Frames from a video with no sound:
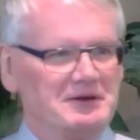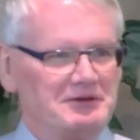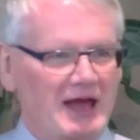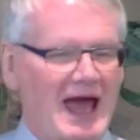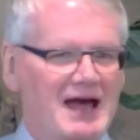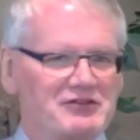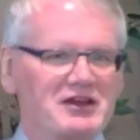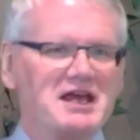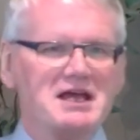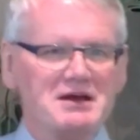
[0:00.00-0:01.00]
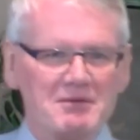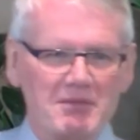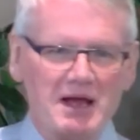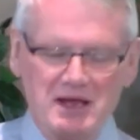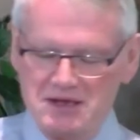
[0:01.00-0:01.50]
to ask
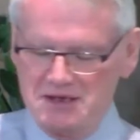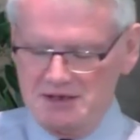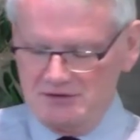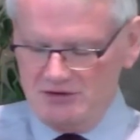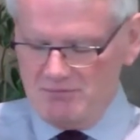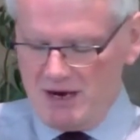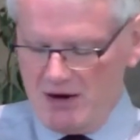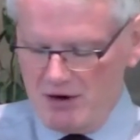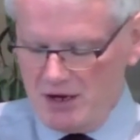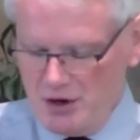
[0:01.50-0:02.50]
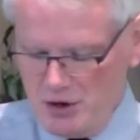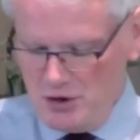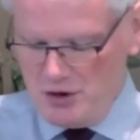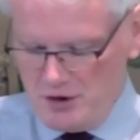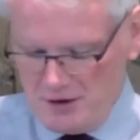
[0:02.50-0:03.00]
him to marry
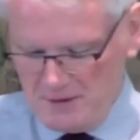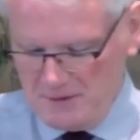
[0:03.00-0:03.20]
her.